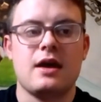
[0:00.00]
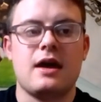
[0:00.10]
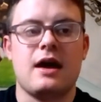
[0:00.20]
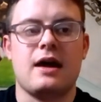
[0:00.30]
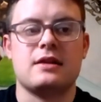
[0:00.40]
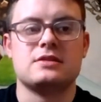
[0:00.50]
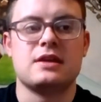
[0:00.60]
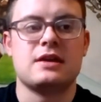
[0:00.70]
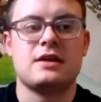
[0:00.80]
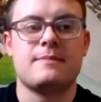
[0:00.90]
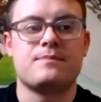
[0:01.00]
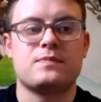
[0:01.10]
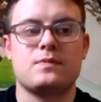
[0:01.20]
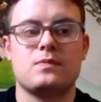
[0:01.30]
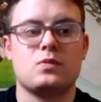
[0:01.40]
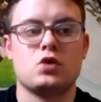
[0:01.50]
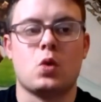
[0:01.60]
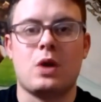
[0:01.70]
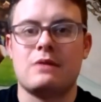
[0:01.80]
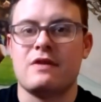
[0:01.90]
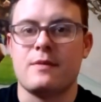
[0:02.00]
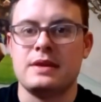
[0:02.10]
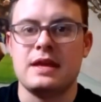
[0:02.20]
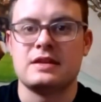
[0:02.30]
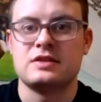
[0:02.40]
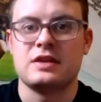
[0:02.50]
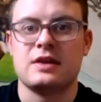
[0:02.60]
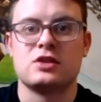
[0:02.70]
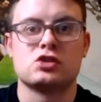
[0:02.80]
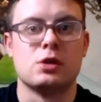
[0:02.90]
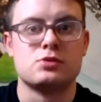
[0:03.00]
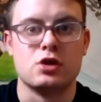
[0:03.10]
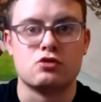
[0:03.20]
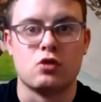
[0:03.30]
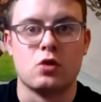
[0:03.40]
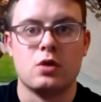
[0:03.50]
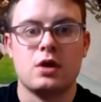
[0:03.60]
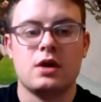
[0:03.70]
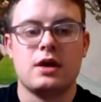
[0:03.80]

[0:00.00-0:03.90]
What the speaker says: And, you know, while Rafa Benitez is here, this club's going to grow.